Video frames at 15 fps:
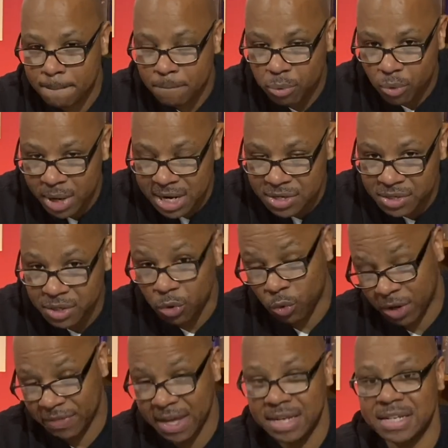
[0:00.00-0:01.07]
present, or
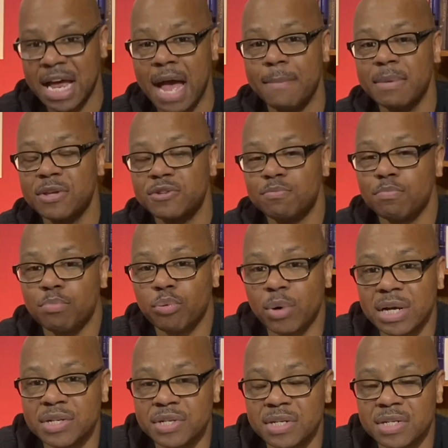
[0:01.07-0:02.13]
at that time, his
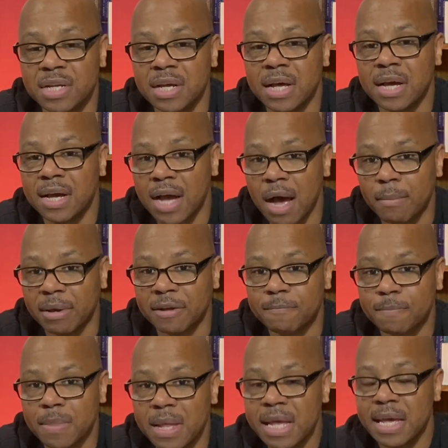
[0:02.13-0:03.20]
present coming.
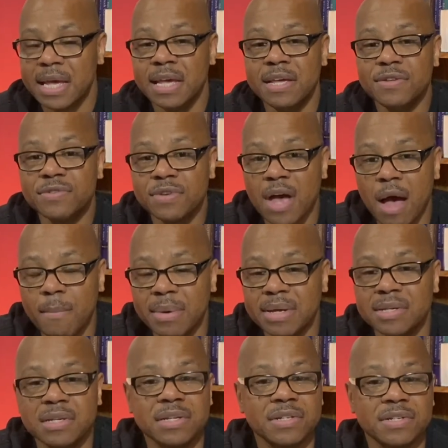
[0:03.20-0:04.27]
He's
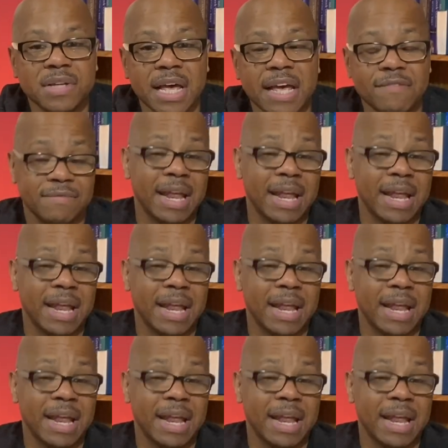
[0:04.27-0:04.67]
coming to save.